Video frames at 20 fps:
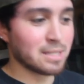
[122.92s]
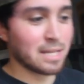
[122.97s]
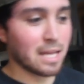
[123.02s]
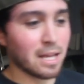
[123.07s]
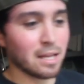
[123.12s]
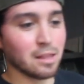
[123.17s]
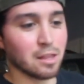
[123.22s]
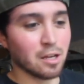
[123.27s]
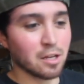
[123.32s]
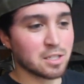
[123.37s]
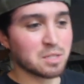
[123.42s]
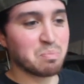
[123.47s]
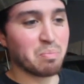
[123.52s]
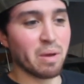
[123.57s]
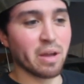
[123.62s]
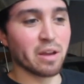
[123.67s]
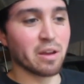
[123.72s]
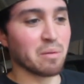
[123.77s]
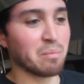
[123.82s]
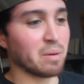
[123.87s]
to say it looks
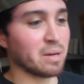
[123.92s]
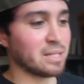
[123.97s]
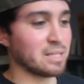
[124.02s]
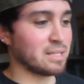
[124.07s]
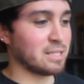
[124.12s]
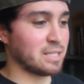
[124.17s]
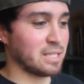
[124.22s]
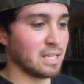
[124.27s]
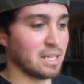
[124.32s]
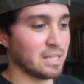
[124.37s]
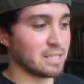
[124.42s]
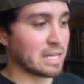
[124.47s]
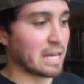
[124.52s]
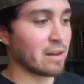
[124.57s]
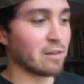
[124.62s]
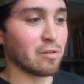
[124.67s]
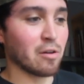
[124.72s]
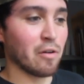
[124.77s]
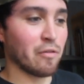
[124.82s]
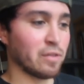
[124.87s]
bigger, but geez,
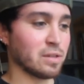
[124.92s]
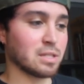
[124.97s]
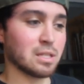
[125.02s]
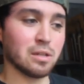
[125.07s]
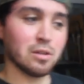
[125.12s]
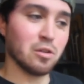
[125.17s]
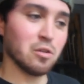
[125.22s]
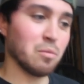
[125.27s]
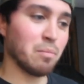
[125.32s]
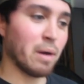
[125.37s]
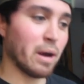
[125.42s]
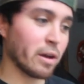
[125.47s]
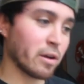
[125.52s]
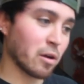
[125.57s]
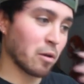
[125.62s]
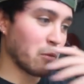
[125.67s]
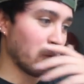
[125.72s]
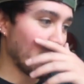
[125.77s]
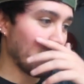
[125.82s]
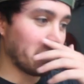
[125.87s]
I don't know if it's a new
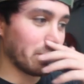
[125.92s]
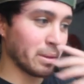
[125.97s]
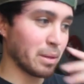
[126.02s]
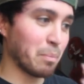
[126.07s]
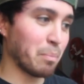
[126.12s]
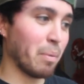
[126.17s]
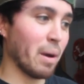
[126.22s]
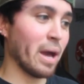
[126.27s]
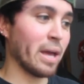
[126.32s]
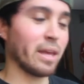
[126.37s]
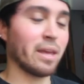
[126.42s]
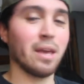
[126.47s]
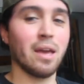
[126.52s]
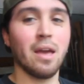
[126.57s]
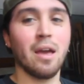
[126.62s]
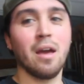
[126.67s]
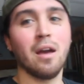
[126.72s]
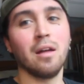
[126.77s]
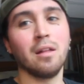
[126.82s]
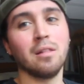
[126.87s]
bike or what, but the bike
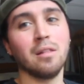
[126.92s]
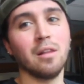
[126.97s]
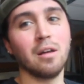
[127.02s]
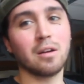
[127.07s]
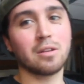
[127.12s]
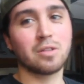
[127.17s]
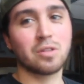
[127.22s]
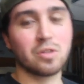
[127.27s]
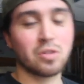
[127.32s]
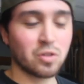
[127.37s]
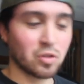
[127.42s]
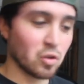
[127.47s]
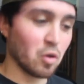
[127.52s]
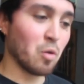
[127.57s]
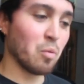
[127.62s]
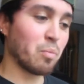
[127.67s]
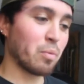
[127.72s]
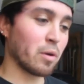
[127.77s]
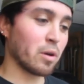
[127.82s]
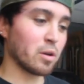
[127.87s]
looks
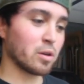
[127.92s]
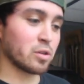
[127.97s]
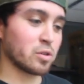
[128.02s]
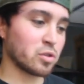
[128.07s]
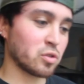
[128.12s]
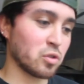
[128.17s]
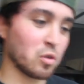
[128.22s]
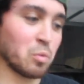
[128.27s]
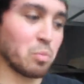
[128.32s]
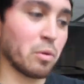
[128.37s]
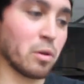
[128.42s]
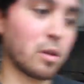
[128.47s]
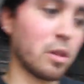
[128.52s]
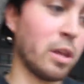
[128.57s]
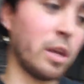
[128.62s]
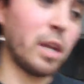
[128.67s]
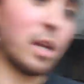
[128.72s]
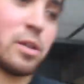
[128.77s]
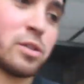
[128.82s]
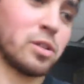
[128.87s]
super, super
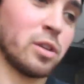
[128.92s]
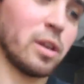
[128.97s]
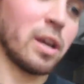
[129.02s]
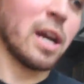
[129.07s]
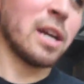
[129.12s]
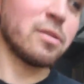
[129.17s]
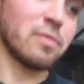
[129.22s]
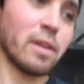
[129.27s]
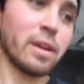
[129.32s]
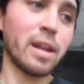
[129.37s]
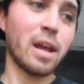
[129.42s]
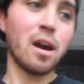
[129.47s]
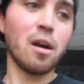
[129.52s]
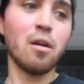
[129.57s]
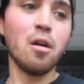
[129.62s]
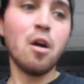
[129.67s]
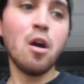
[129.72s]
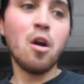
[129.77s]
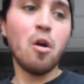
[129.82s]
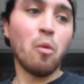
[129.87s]
clean. I'll show you guys right
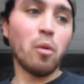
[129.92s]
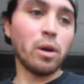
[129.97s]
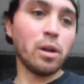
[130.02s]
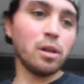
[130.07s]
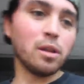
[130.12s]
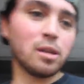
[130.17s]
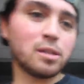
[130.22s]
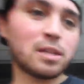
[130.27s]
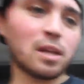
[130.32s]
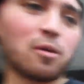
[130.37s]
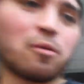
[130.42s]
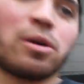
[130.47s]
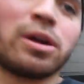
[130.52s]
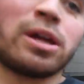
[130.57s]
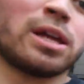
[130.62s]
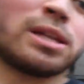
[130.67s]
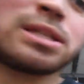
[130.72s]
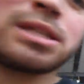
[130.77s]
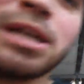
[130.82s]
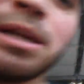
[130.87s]
now what it looks like, what it's